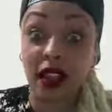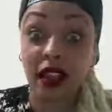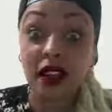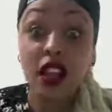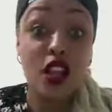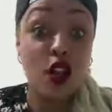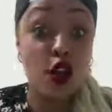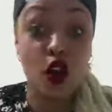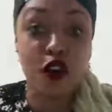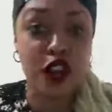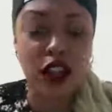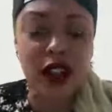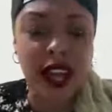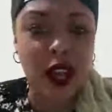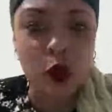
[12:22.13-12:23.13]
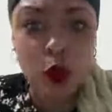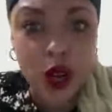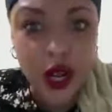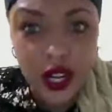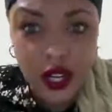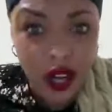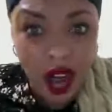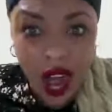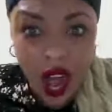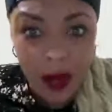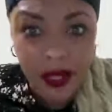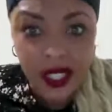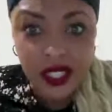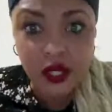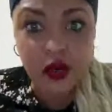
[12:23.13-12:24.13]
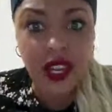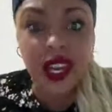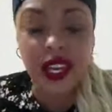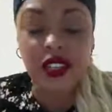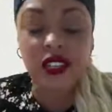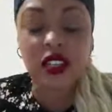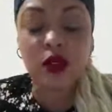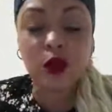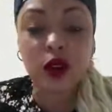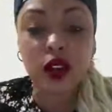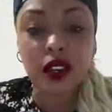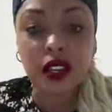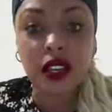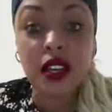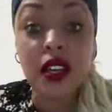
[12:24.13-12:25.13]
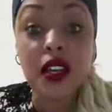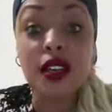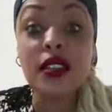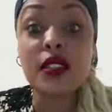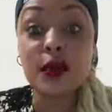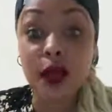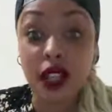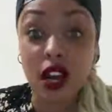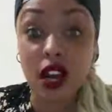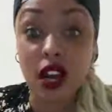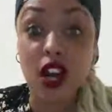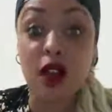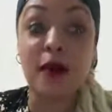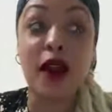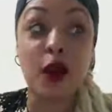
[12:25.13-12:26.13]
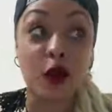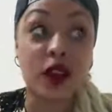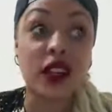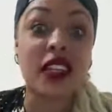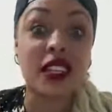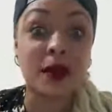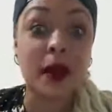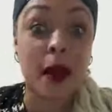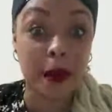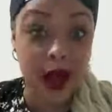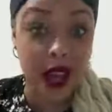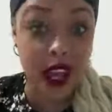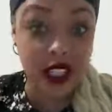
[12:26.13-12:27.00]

Like, or they're like, what are your hobbies? You can't just work. Sweetheart, my work is my passion.